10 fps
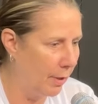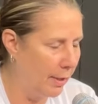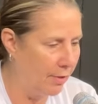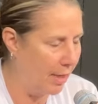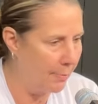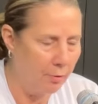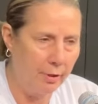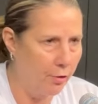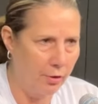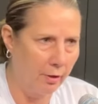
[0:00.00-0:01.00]
it's
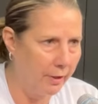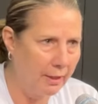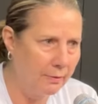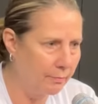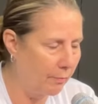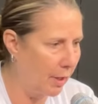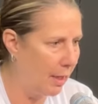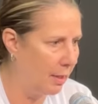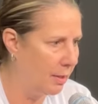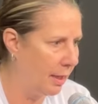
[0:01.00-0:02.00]
absolutely deserving.
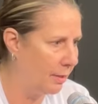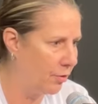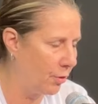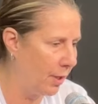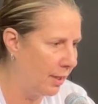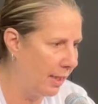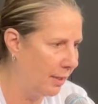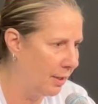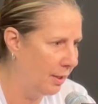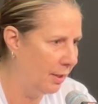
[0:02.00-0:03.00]
And so I
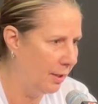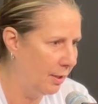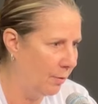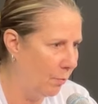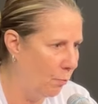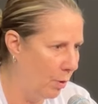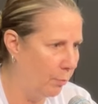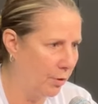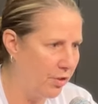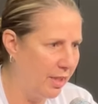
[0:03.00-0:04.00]
think what
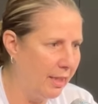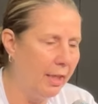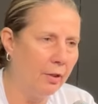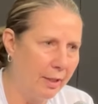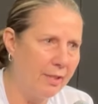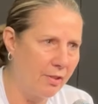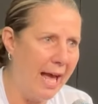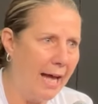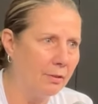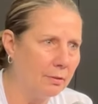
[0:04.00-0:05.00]
we're seeing here is
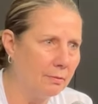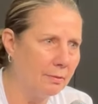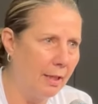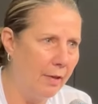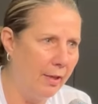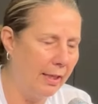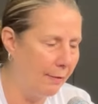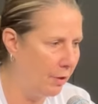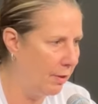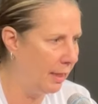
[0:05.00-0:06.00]
that. I think
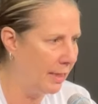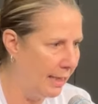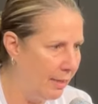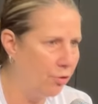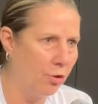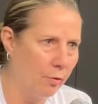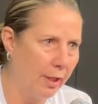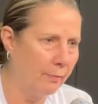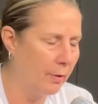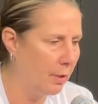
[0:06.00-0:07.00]
everything that he's doing,